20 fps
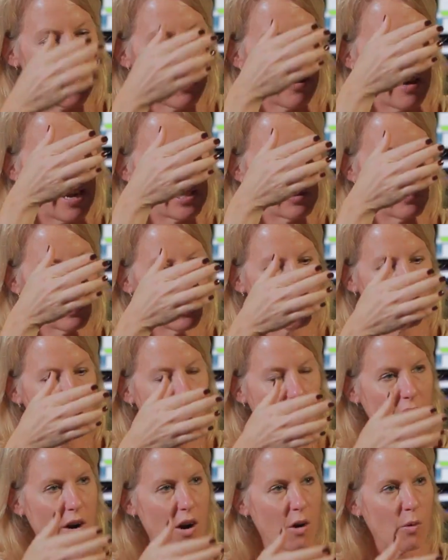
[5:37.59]
now as we
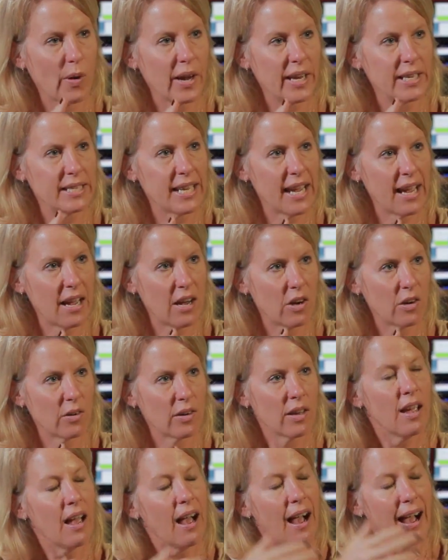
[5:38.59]
work our way
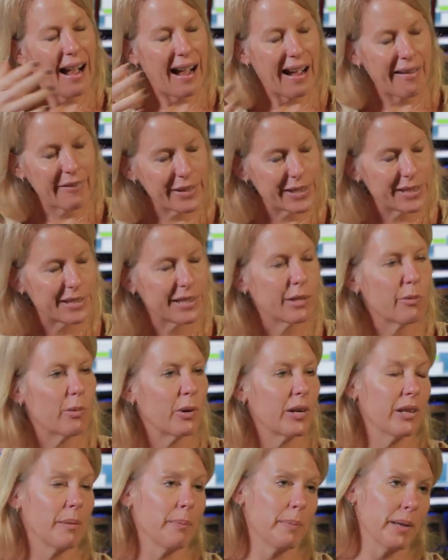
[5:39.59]
down, obviously
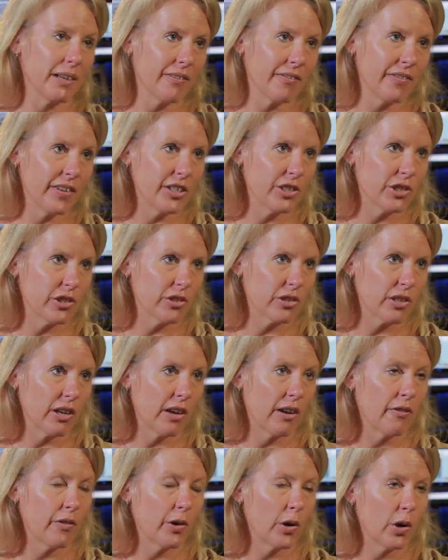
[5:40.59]
one of the big features
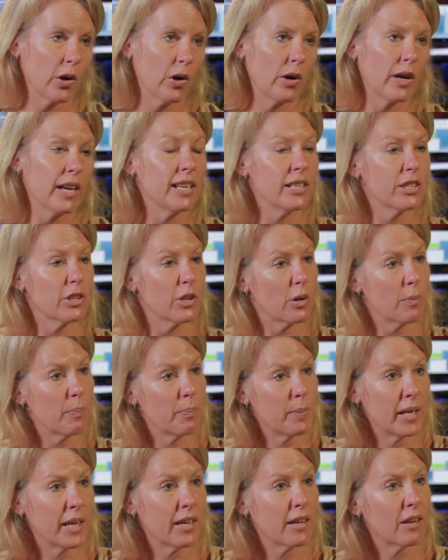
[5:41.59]
of her is her
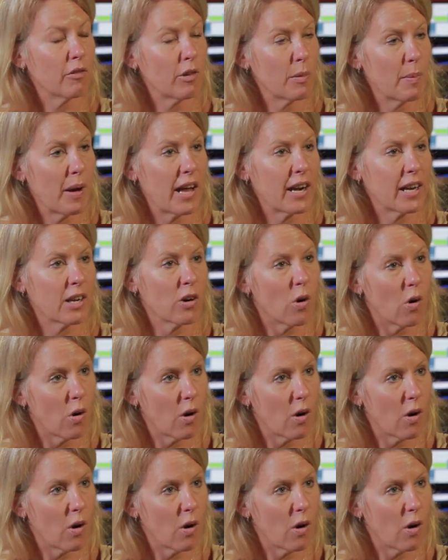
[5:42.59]
big robotic